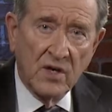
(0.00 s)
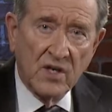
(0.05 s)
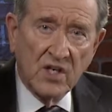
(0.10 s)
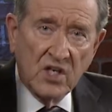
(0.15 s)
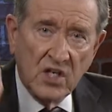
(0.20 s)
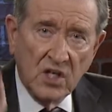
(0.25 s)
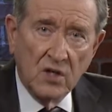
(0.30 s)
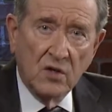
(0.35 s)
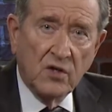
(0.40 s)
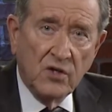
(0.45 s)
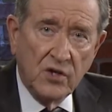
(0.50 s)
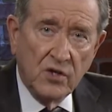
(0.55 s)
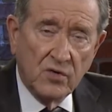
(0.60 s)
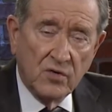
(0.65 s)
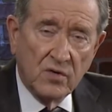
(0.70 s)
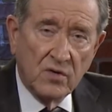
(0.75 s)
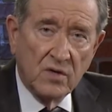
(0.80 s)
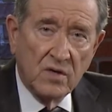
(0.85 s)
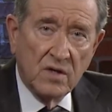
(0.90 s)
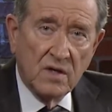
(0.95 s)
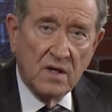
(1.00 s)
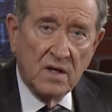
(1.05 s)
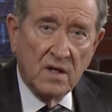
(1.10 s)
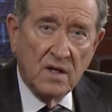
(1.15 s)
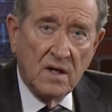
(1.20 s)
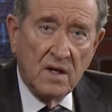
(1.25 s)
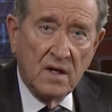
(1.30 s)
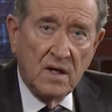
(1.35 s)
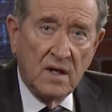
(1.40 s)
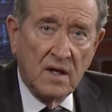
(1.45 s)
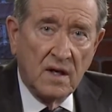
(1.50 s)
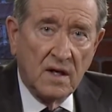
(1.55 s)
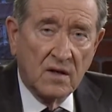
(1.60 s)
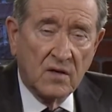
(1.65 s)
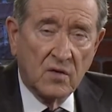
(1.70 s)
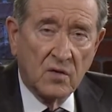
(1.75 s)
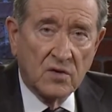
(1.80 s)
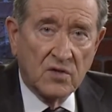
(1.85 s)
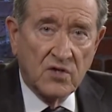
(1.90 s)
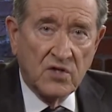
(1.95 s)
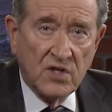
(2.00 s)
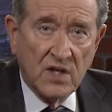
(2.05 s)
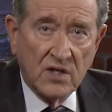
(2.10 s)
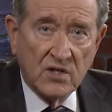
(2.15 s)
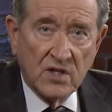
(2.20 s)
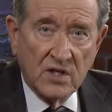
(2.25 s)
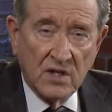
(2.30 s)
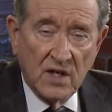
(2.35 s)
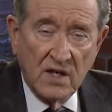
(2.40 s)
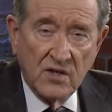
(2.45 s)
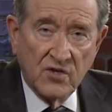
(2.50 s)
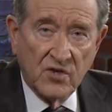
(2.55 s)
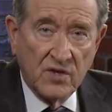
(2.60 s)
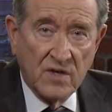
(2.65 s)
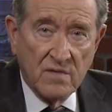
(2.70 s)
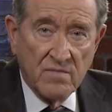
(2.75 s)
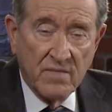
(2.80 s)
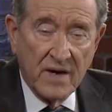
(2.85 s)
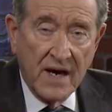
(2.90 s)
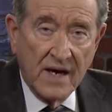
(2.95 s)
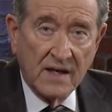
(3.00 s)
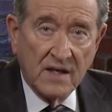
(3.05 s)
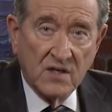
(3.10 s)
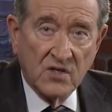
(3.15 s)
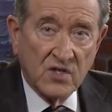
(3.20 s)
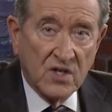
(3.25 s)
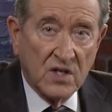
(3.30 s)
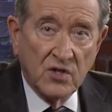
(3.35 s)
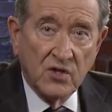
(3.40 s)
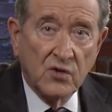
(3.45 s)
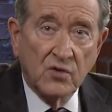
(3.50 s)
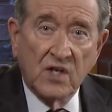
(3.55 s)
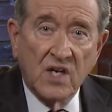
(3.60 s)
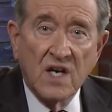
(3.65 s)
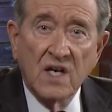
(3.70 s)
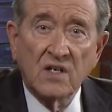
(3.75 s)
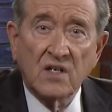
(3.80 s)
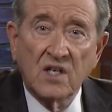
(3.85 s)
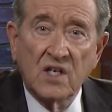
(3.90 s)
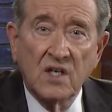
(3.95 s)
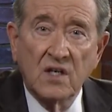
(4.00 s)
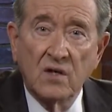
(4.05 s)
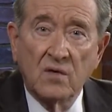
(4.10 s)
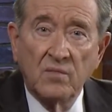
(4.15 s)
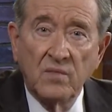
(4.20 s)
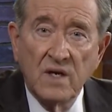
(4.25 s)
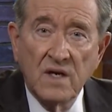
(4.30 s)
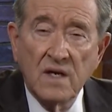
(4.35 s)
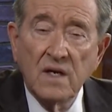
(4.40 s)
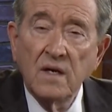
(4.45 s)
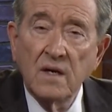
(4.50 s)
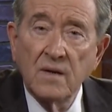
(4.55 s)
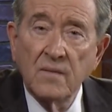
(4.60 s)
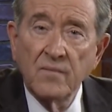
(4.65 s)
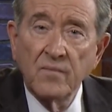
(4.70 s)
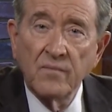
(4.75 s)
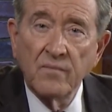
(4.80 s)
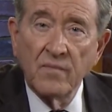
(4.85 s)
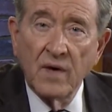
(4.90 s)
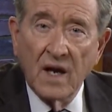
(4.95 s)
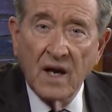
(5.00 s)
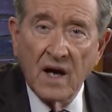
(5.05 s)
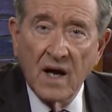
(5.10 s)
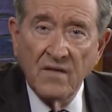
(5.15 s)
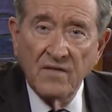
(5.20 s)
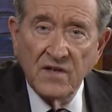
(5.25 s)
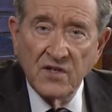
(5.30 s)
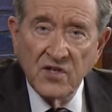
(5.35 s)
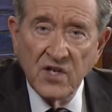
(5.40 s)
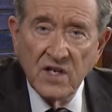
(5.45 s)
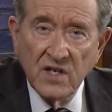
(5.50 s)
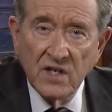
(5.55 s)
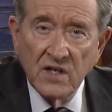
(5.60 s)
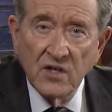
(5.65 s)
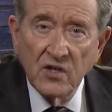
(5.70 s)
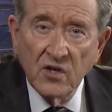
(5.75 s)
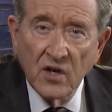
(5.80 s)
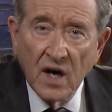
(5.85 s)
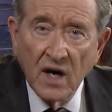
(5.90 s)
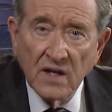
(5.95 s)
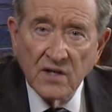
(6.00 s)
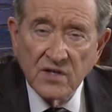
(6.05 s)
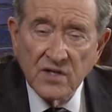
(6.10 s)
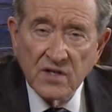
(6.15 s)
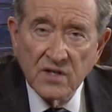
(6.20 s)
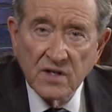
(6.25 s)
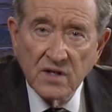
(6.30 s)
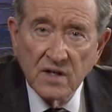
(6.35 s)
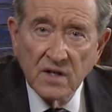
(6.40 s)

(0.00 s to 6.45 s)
to kill you. And of course, Jesse answered him back and said, You can't kill me. My life is hid in Christ.